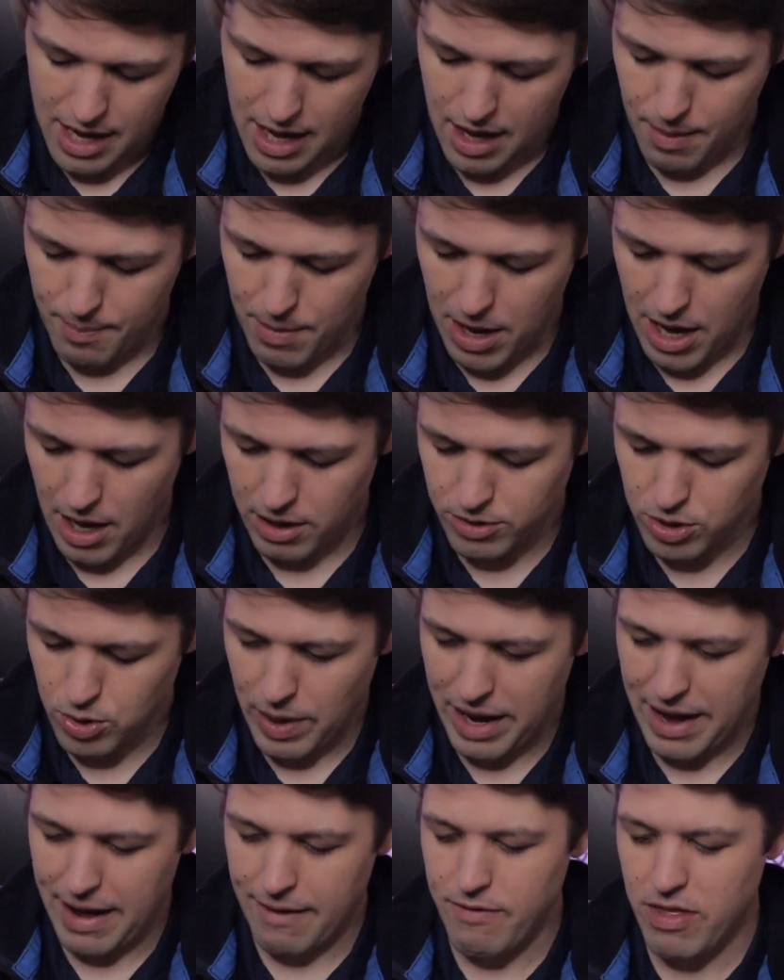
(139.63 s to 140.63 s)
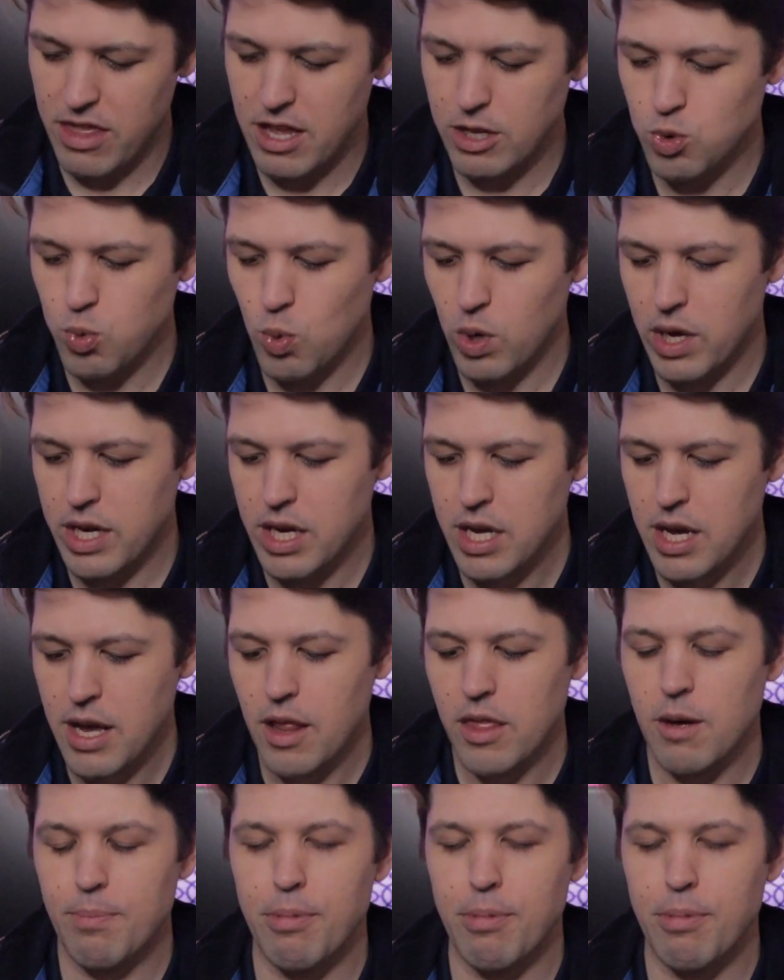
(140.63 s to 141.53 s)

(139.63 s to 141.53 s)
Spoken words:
I also have this one, the